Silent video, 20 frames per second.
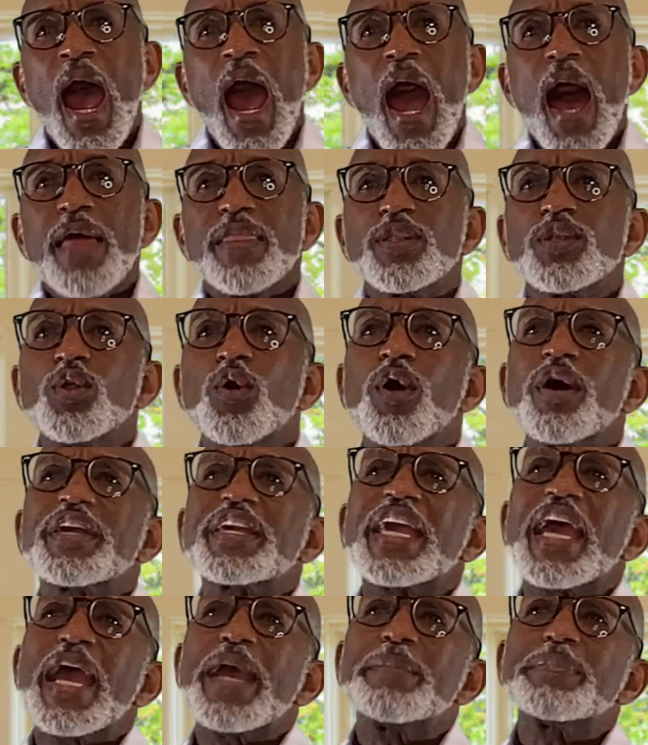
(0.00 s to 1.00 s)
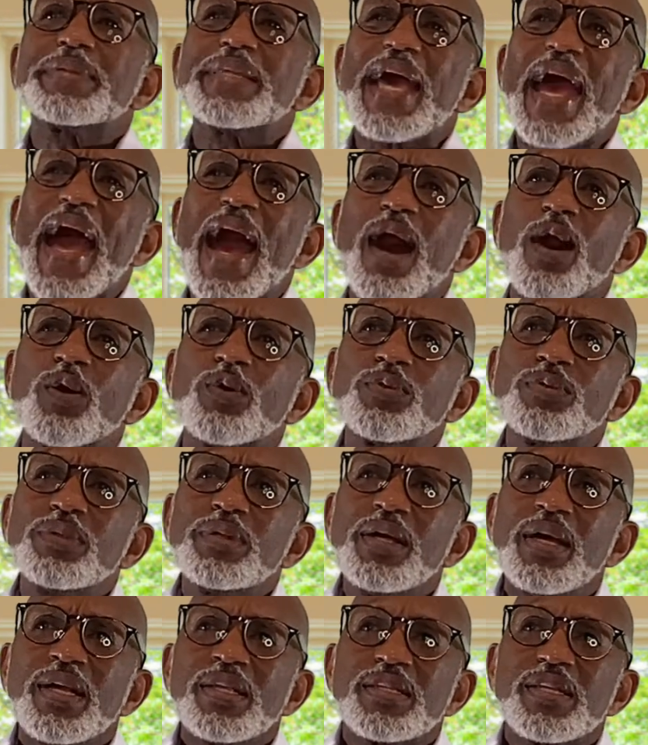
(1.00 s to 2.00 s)
And the Lord came
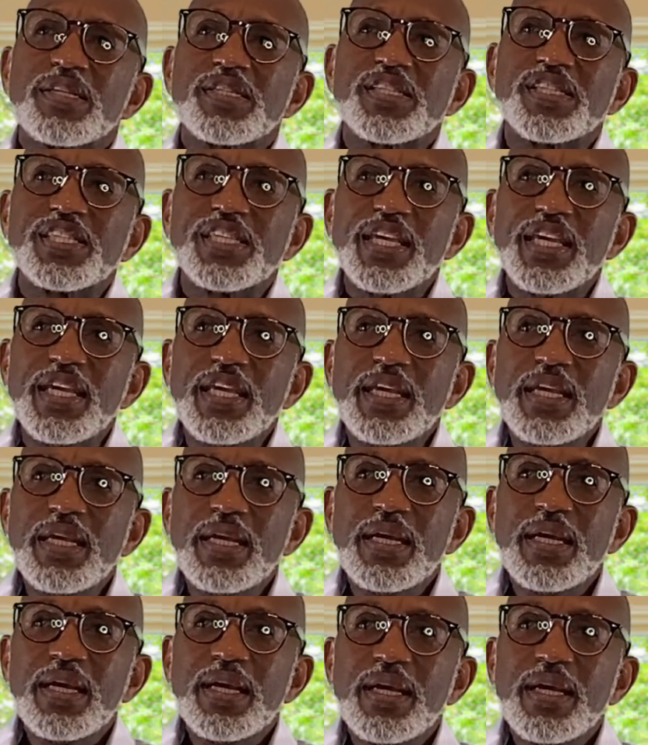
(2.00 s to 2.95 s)
down to see,